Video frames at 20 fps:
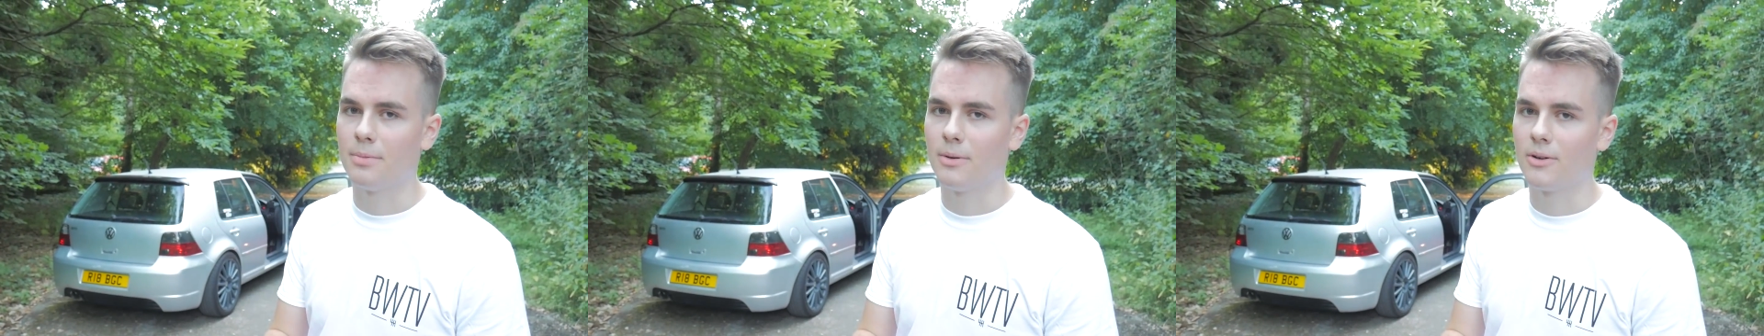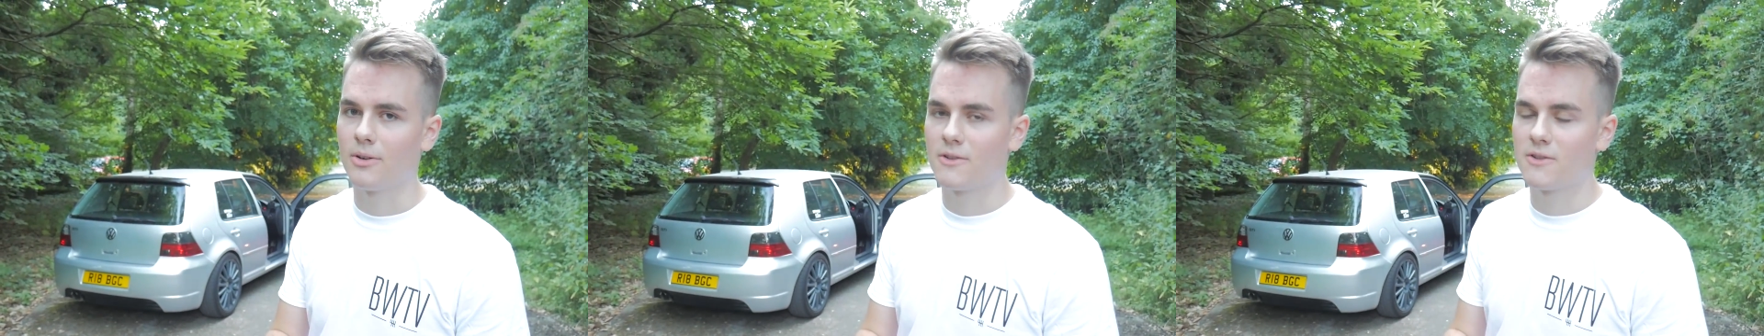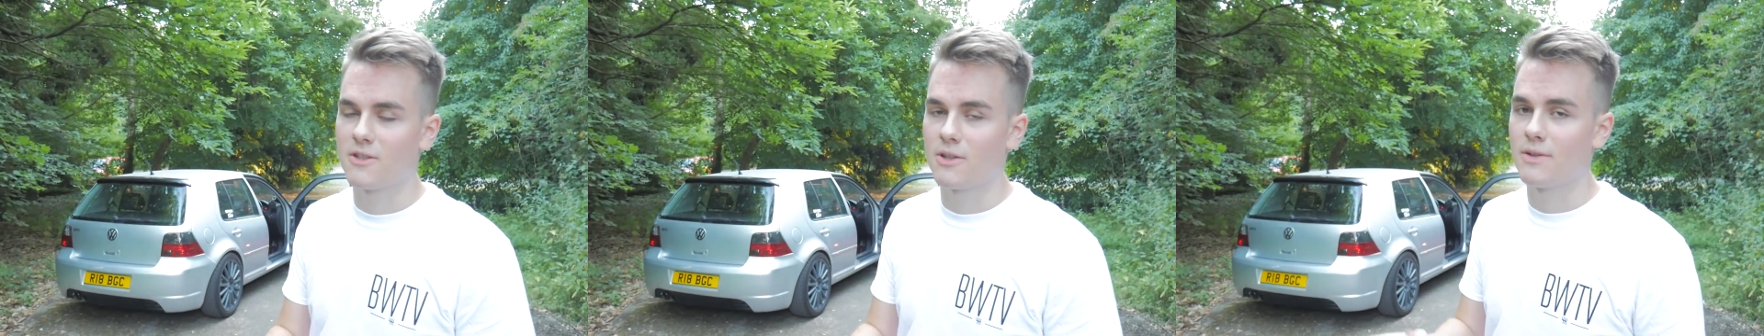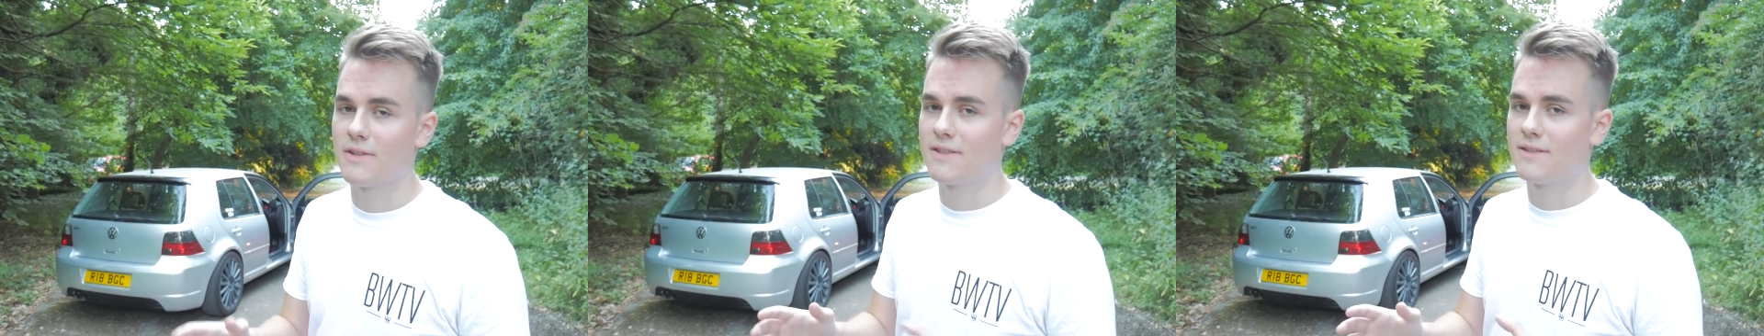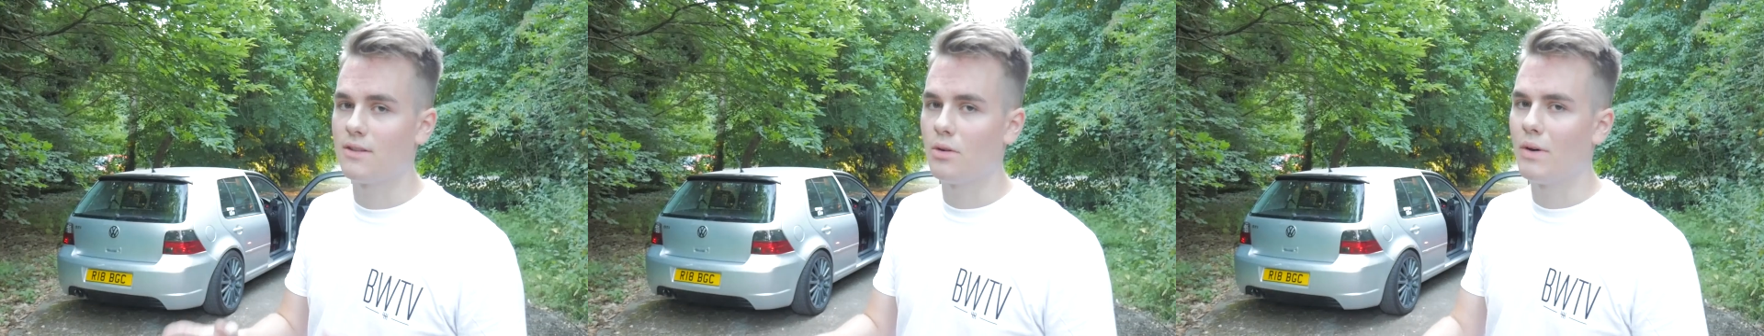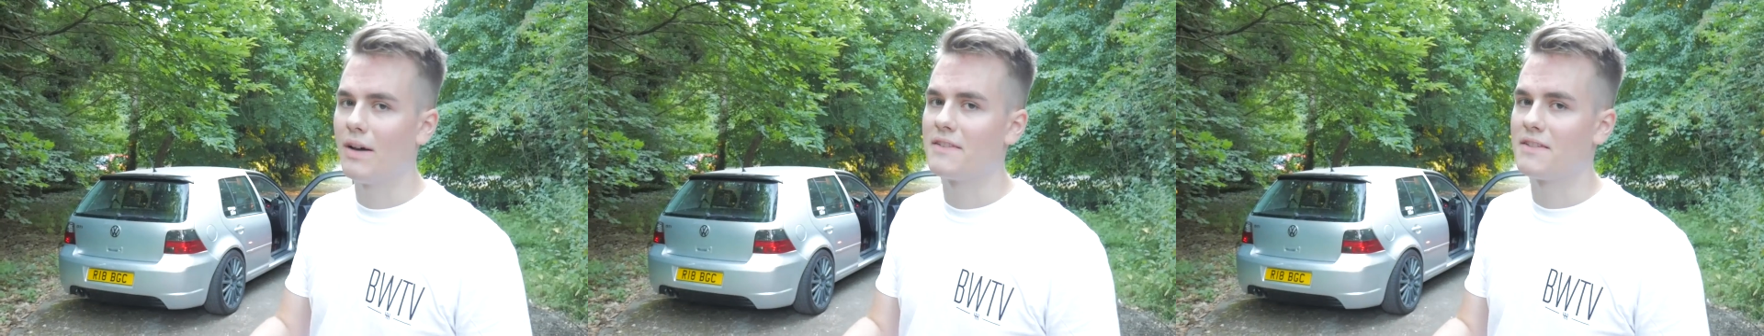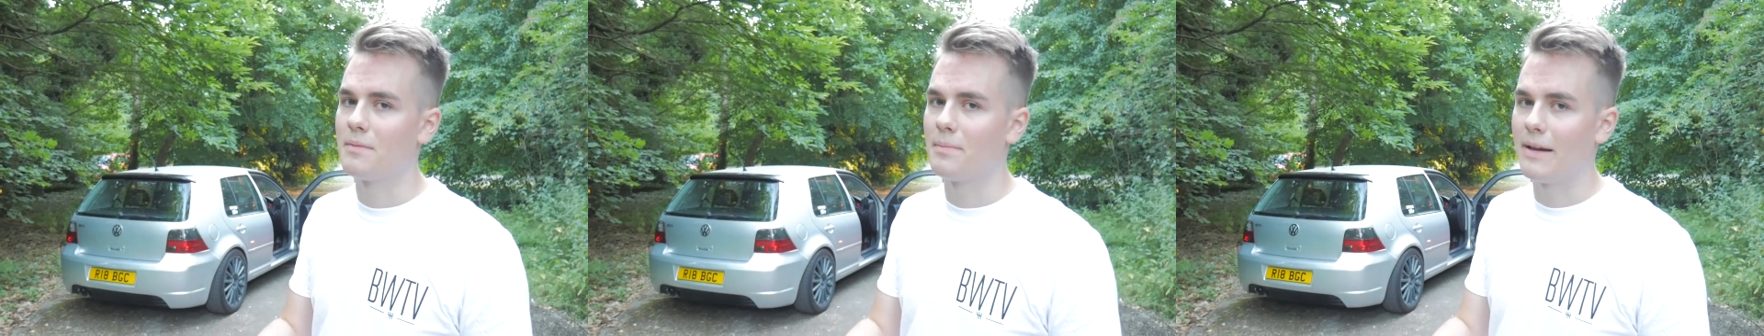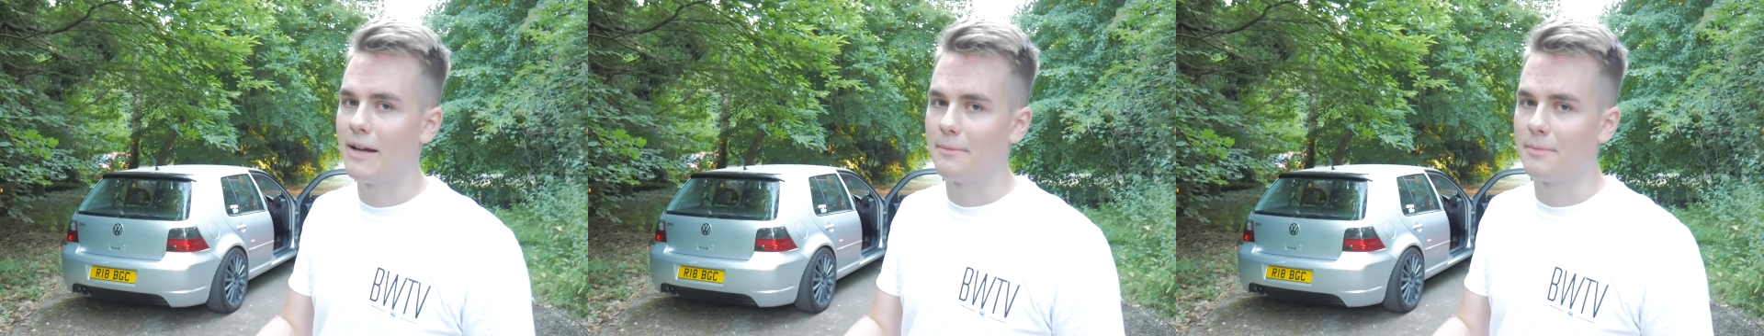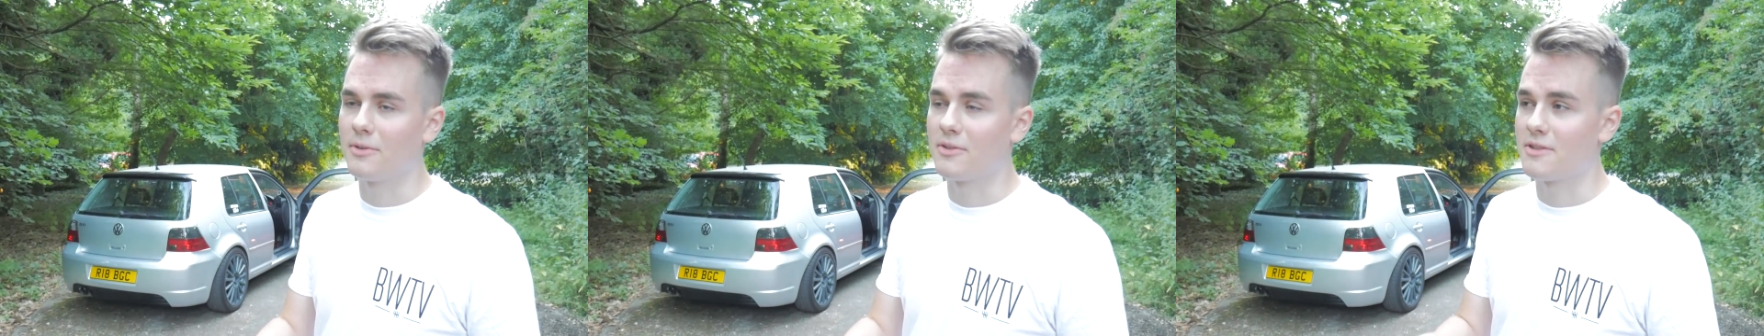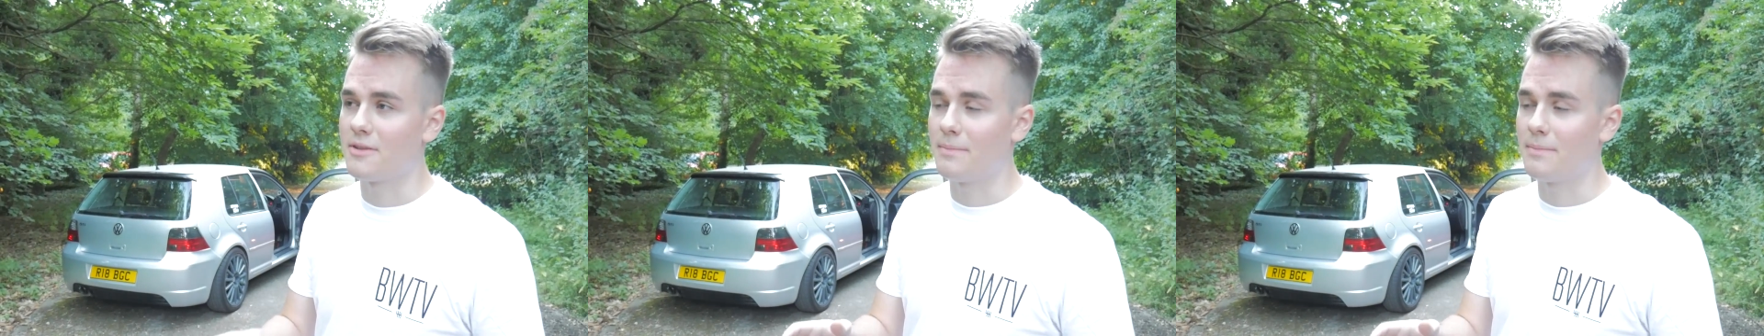box, so it still has the back box.